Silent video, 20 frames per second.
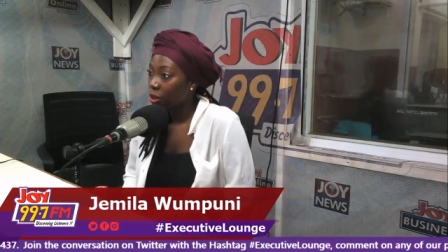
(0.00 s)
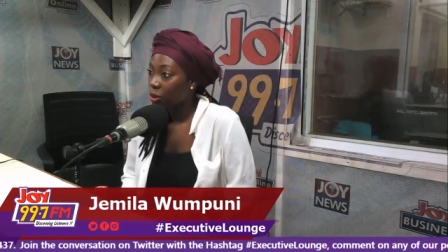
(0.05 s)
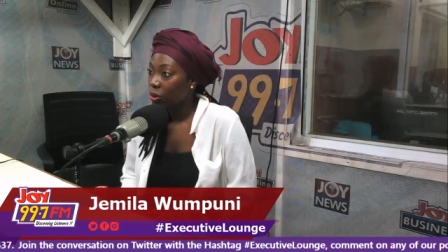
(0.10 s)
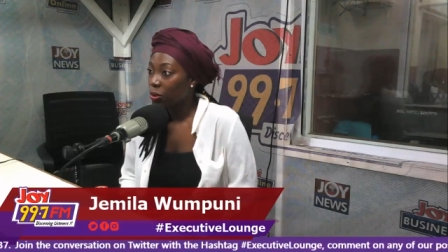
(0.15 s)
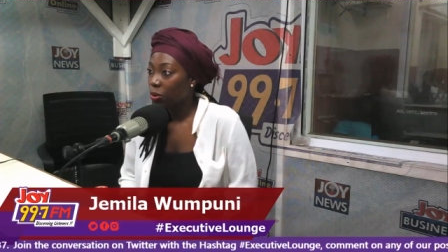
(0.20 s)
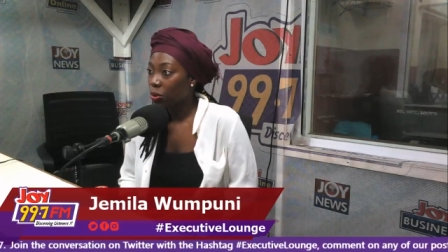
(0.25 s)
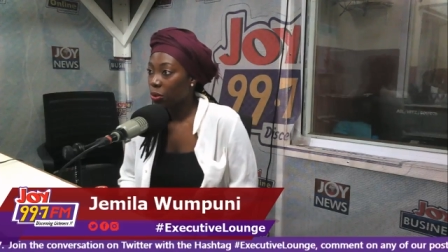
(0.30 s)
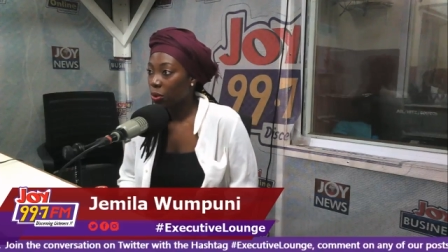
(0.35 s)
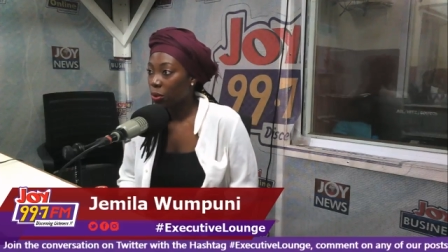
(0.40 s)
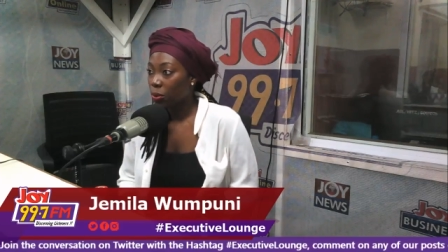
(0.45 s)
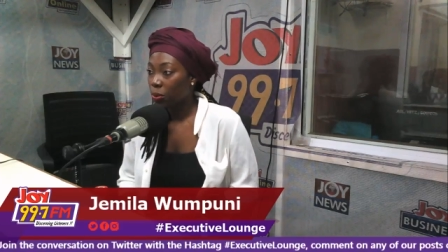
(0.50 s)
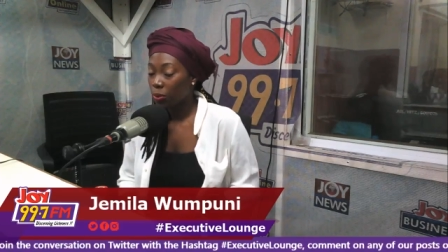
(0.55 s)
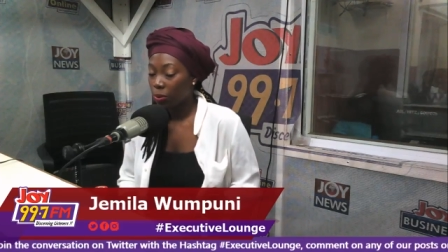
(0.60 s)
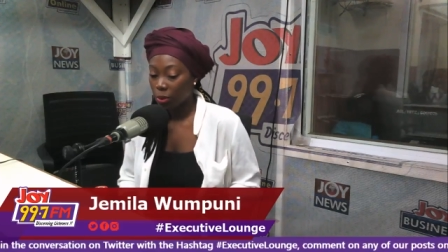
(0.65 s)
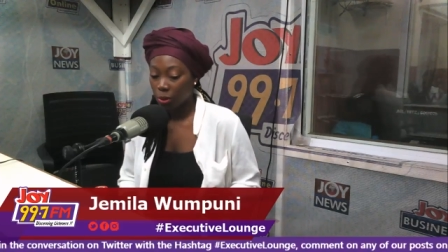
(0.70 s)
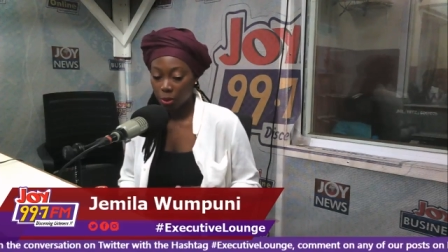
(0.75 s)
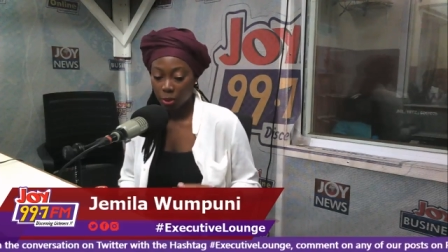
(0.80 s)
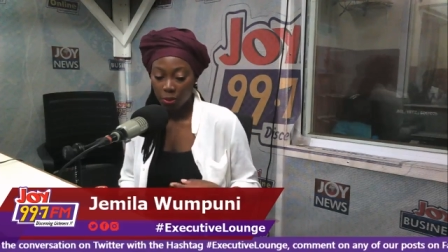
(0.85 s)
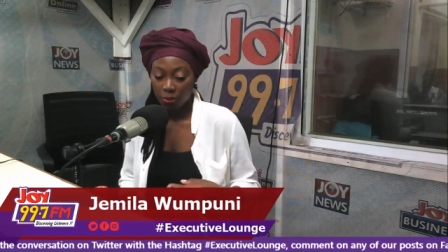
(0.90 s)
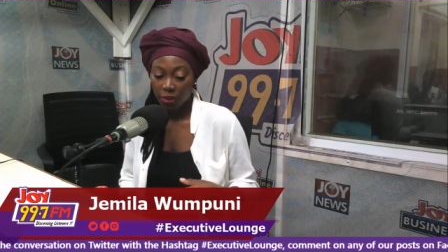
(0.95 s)
so
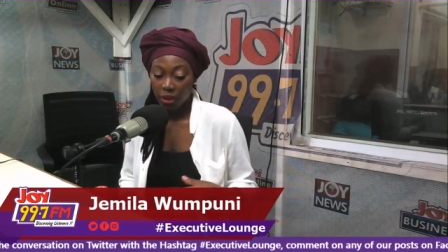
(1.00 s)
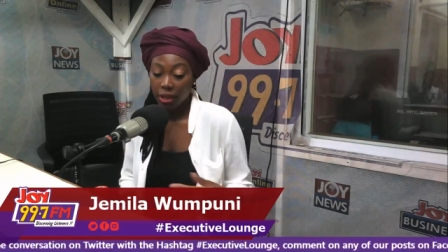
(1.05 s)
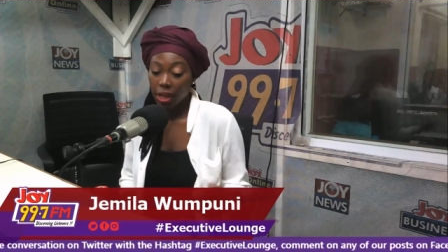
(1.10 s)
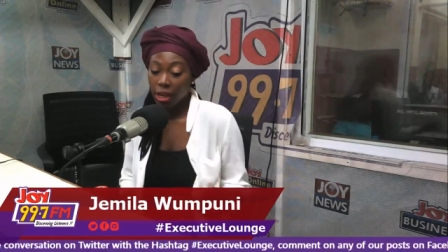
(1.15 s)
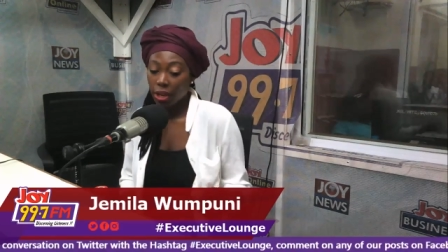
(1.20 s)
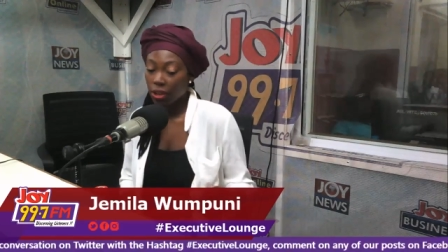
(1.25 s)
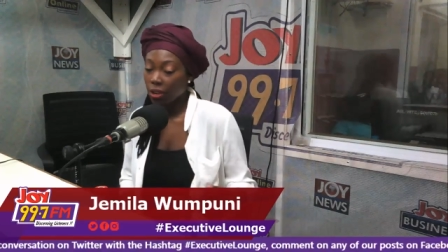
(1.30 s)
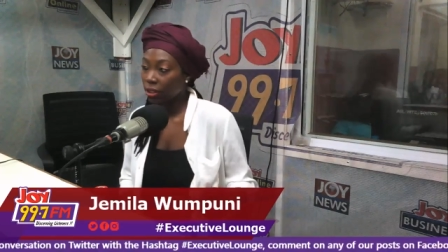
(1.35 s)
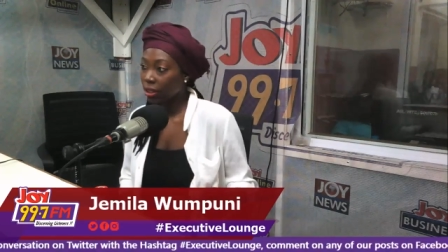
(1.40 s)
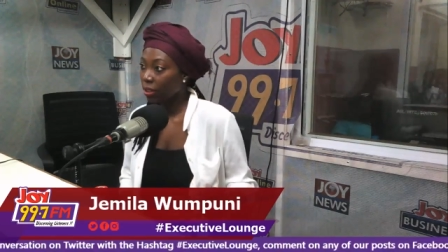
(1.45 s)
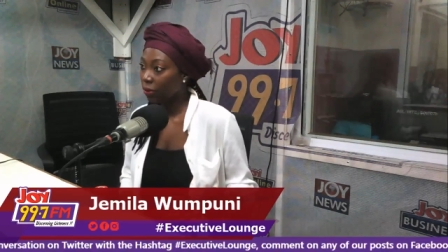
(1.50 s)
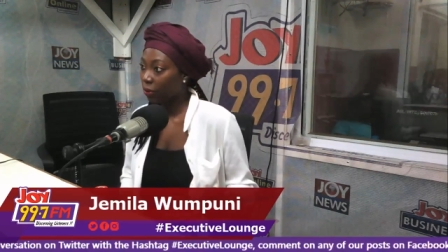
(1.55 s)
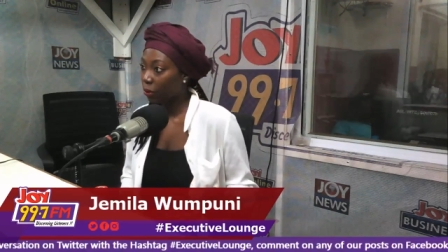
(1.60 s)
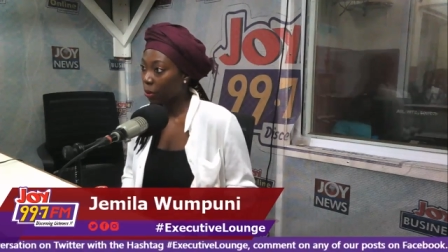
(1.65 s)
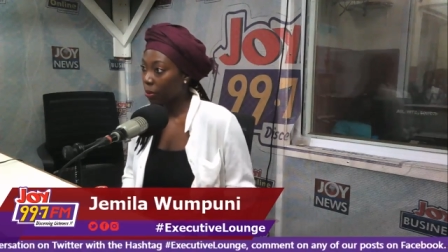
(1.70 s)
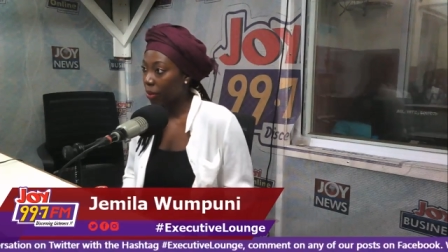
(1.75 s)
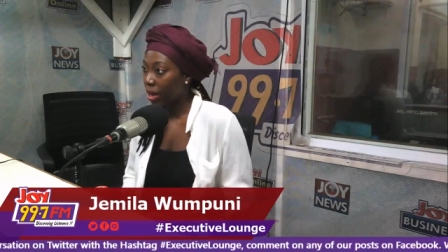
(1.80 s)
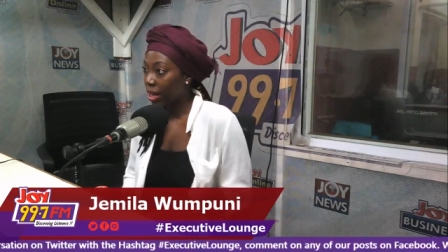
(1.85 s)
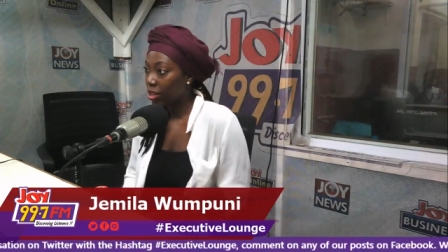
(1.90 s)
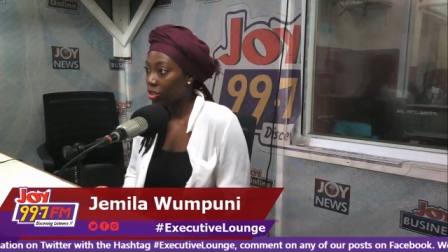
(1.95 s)
which was very early
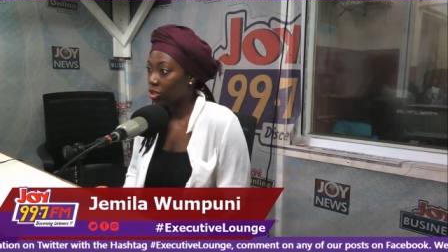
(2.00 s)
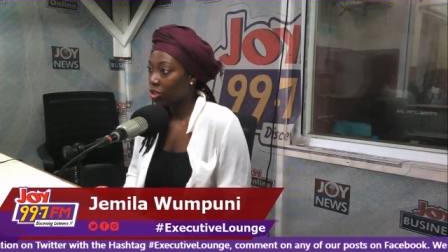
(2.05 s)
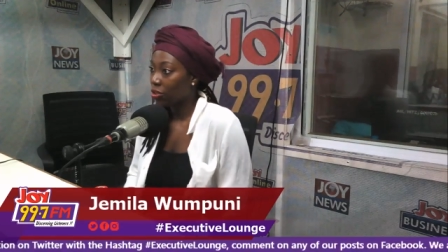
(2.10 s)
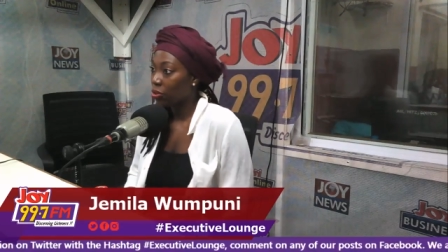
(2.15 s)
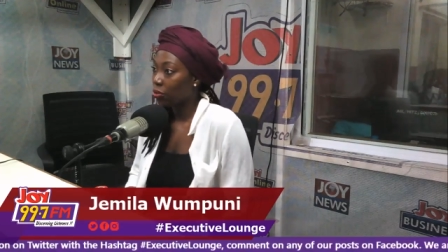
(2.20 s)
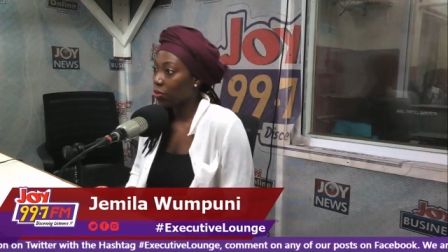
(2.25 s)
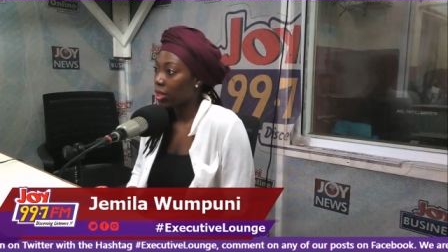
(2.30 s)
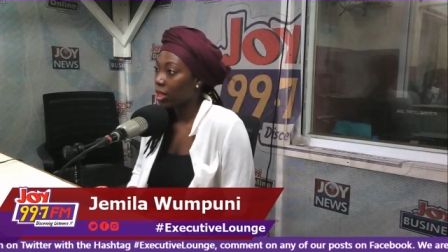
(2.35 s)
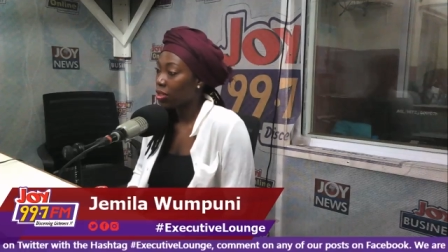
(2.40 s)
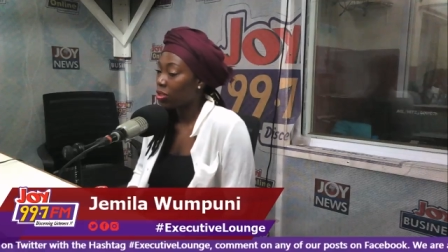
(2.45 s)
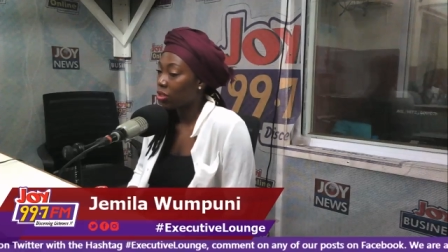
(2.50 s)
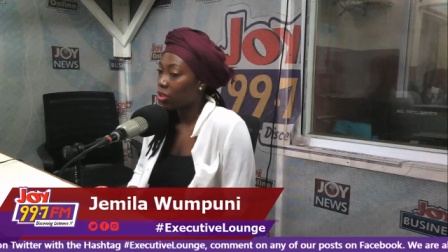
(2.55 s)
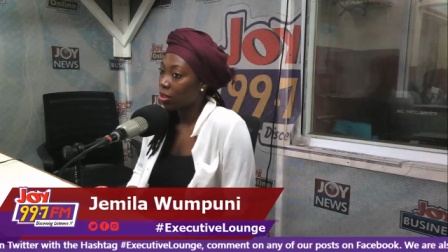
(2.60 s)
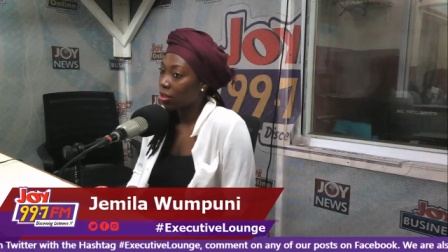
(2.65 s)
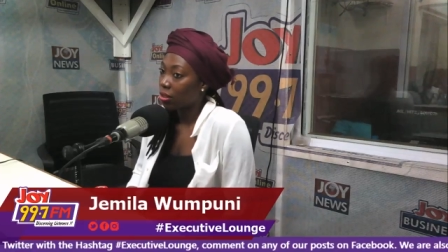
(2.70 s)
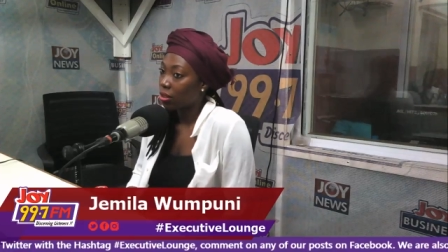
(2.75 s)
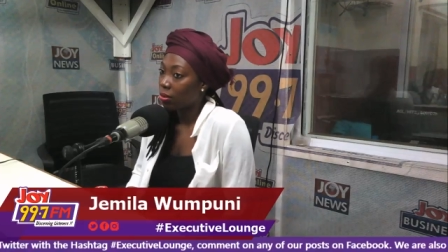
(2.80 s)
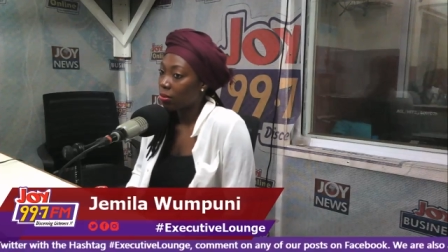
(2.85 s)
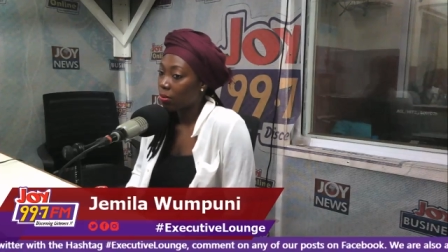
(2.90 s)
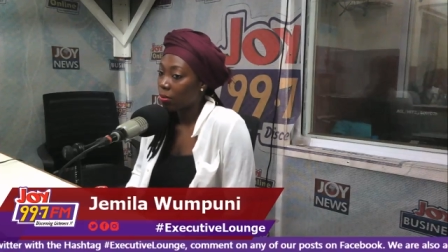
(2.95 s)
for my generation,